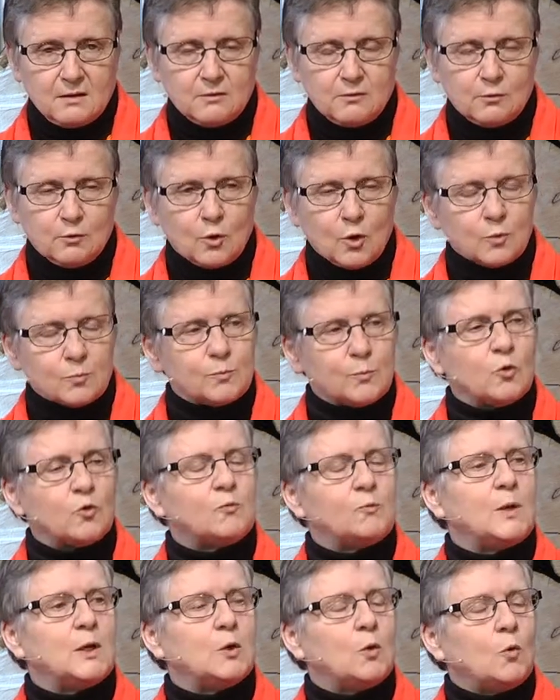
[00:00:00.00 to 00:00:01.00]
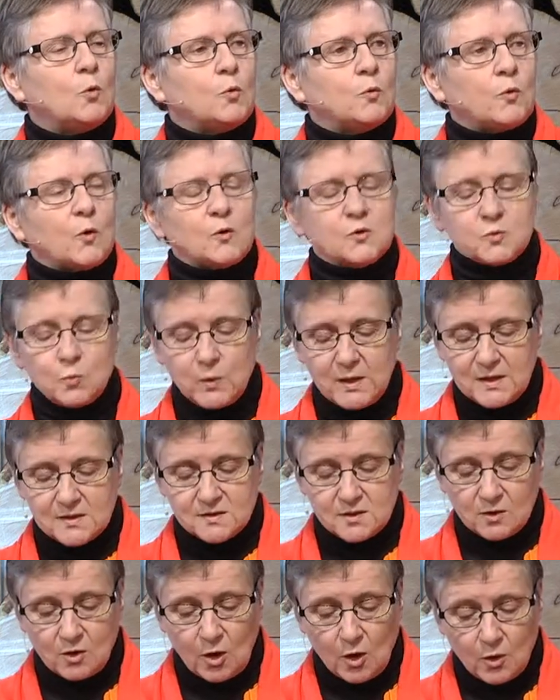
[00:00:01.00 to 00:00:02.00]
Well, God moved me all those
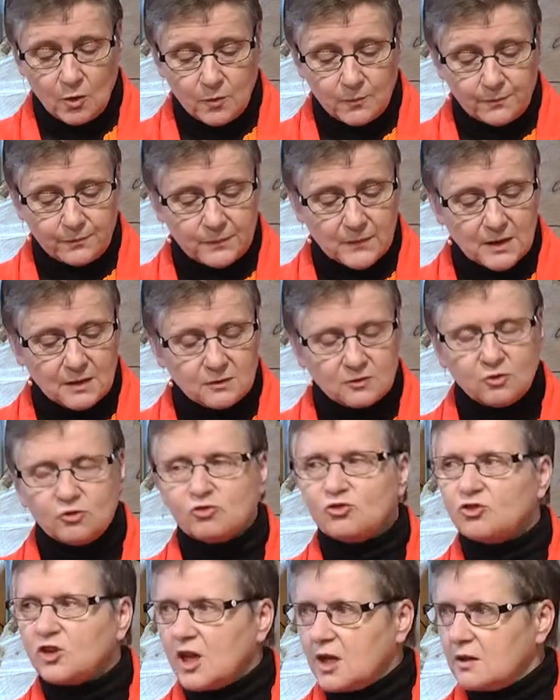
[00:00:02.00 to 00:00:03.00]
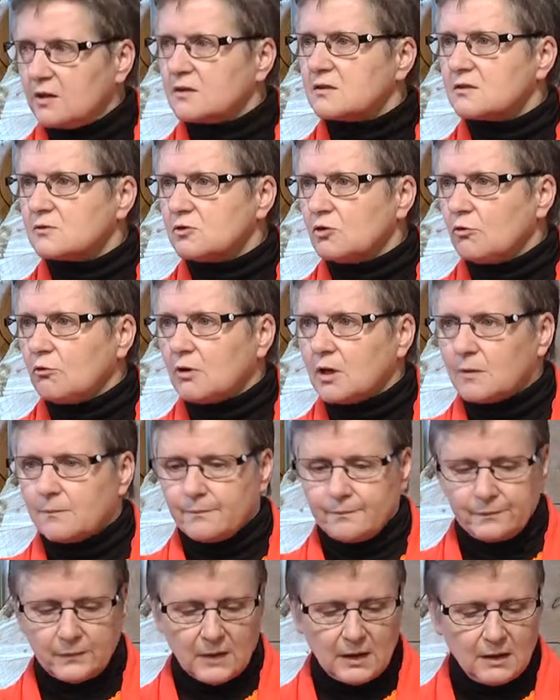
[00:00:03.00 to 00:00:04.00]
weeks ago to share this story,
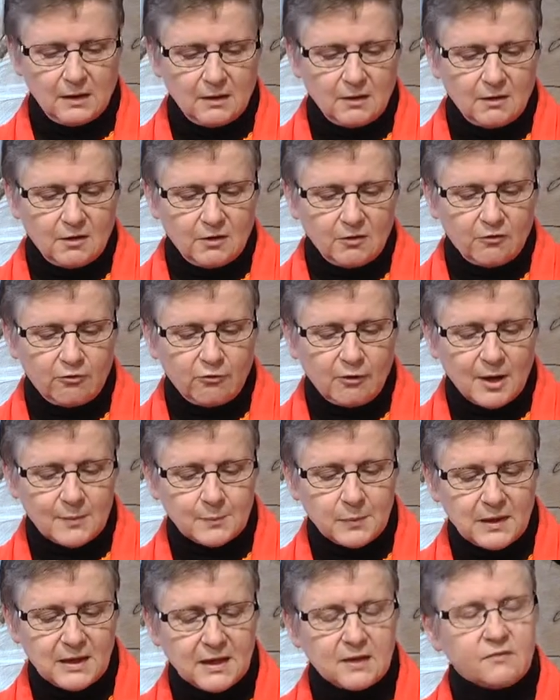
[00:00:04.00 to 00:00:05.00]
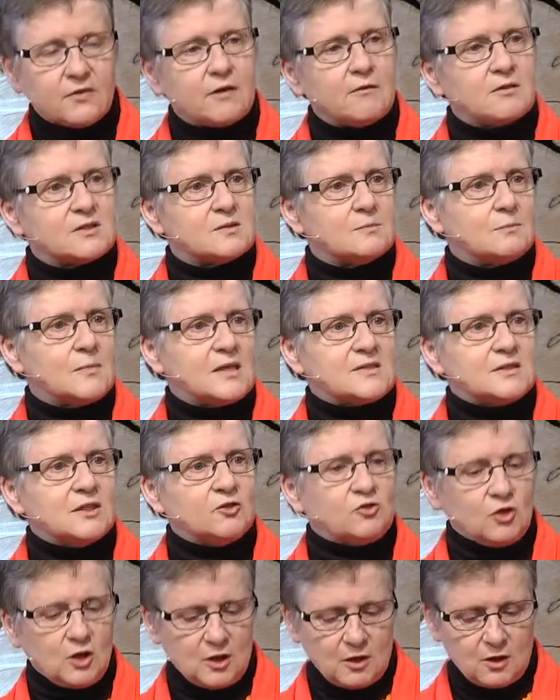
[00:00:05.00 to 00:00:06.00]
for I believe there is a
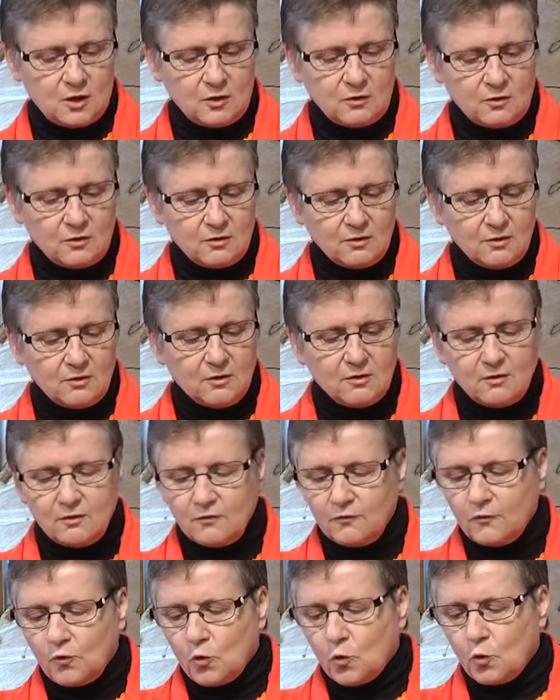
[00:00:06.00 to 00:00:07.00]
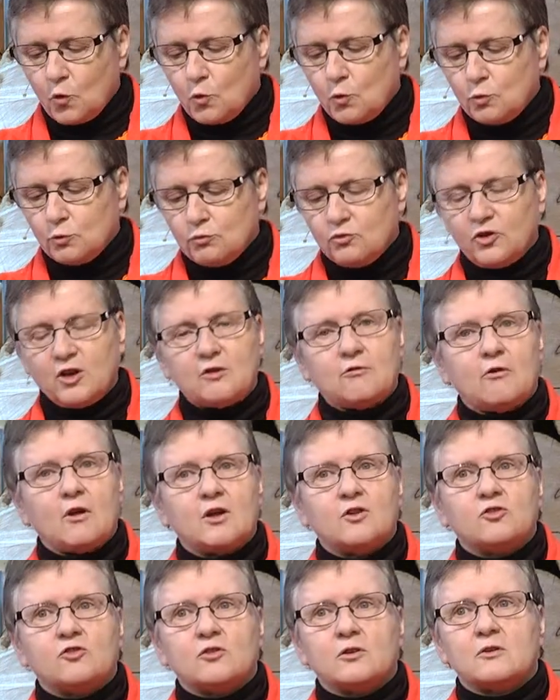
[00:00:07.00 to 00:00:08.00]
message in it for all
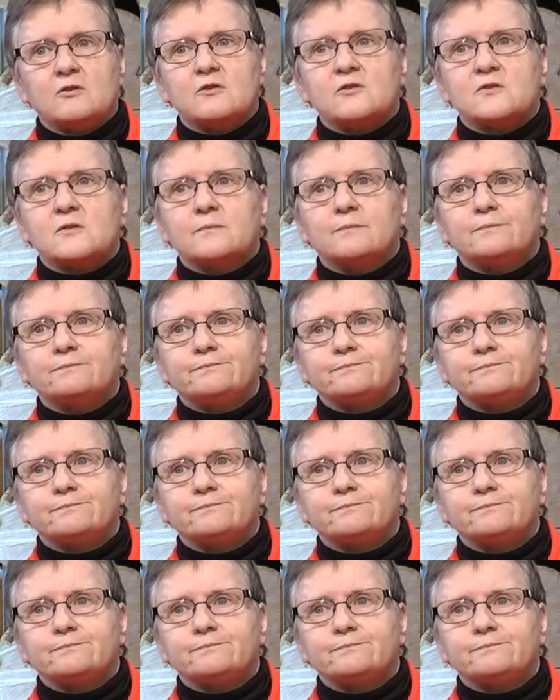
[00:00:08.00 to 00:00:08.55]
generations.